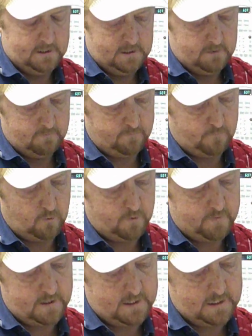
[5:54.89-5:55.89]
for
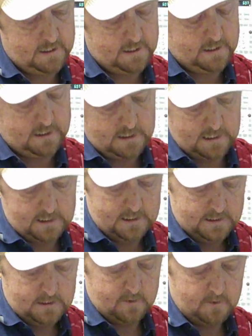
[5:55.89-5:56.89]
the
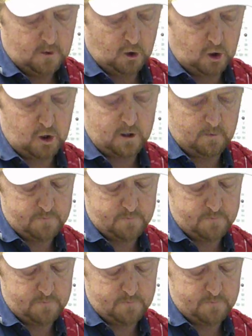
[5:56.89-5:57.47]
herbs.